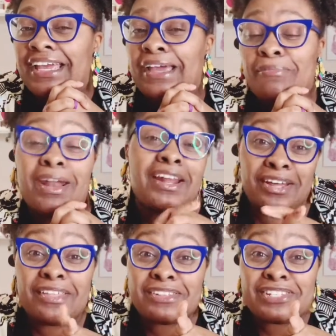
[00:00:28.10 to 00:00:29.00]
but I
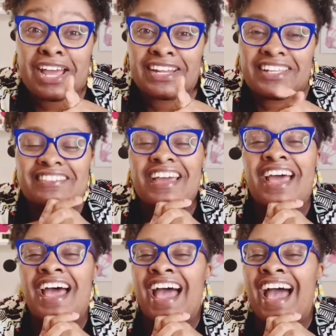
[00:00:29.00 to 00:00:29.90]
know that's not
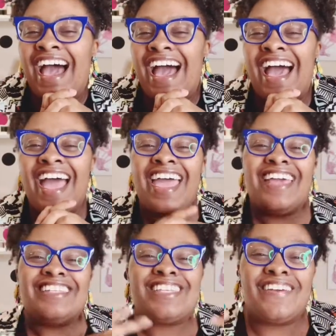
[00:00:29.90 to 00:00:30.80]
it.
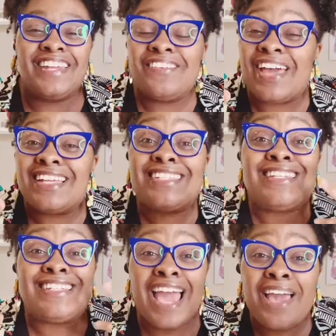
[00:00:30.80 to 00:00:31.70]
So anyways,
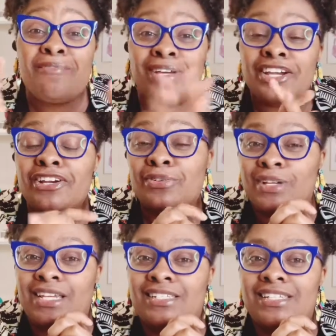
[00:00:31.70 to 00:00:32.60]
today we are
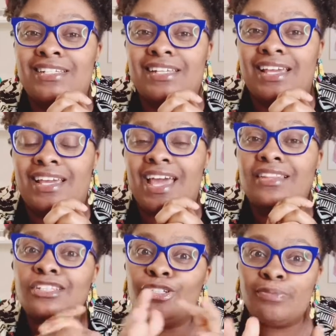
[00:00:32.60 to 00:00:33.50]
going to dig a
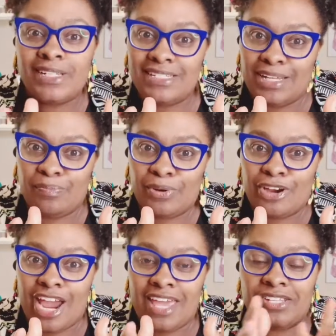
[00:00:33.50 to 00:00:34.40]
little bit
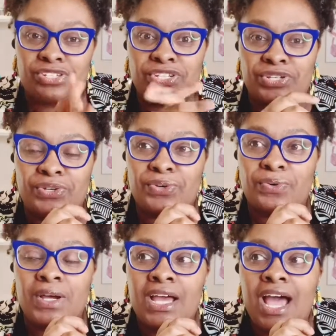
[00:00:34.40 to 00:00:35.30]
deeper
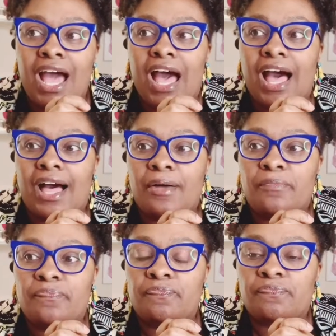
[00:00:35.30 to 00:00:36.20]
into
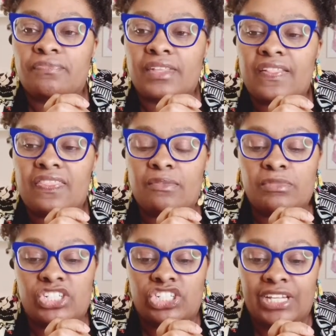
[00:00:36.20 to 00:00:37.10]
the
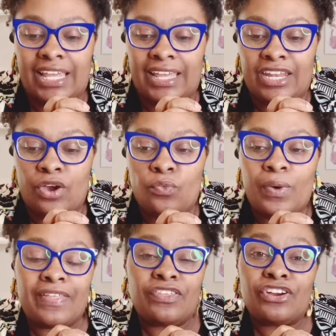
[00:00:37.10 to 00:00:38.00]
machine,
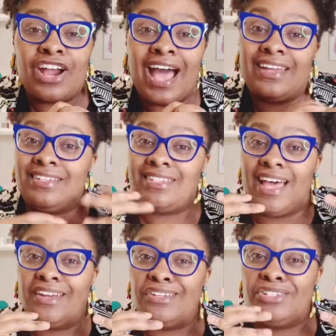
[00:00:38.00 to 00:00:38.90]
whether I
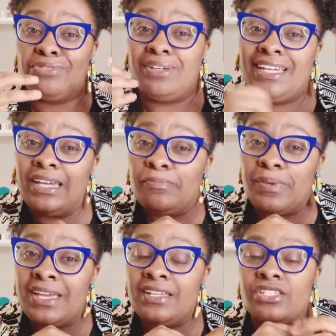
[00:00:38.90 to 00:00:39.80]
decided to keep
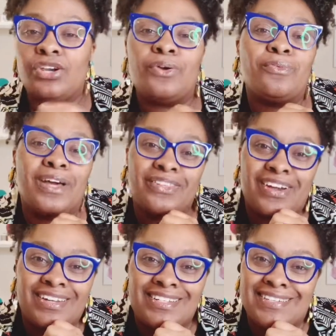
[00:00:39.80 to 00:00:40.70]
it or whether
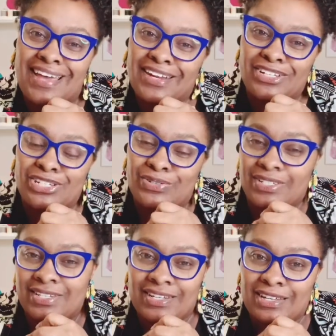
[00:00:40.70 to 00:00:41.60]
I decided to
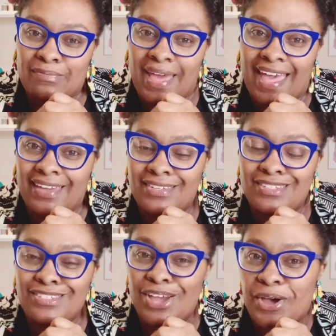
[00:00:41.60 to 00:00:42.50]
send it back.
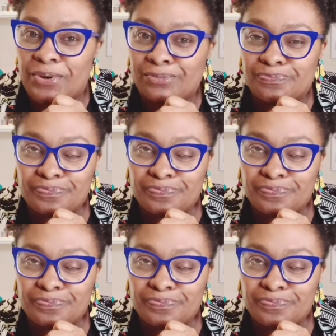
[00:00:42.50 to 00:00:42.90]
So